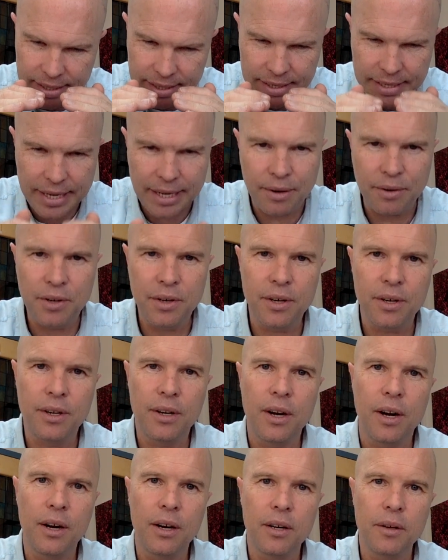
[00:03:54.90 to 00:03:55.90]
down your
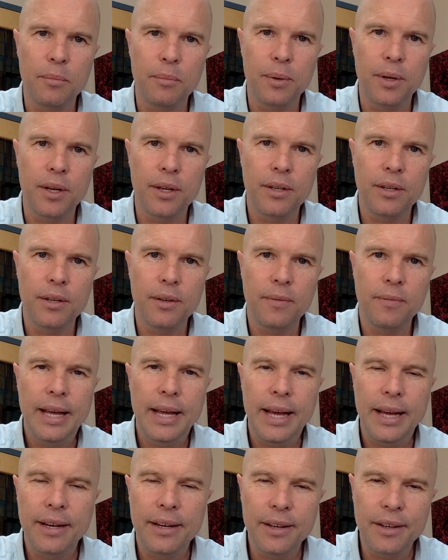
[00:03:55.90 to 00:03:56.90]
guard a bit
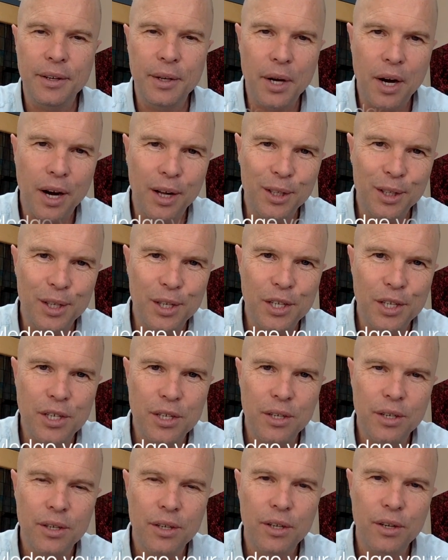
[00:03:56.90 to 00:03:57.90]
and acknowledge
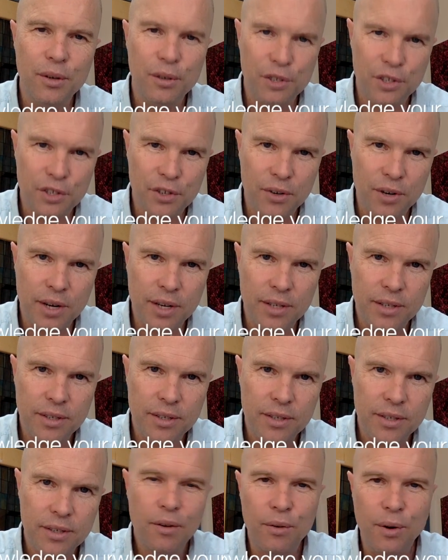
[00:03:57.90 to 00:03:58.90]
your stress.
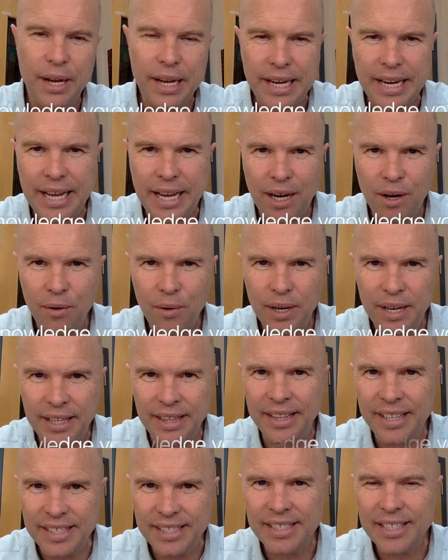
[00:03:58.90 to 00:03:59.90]
Right now, in this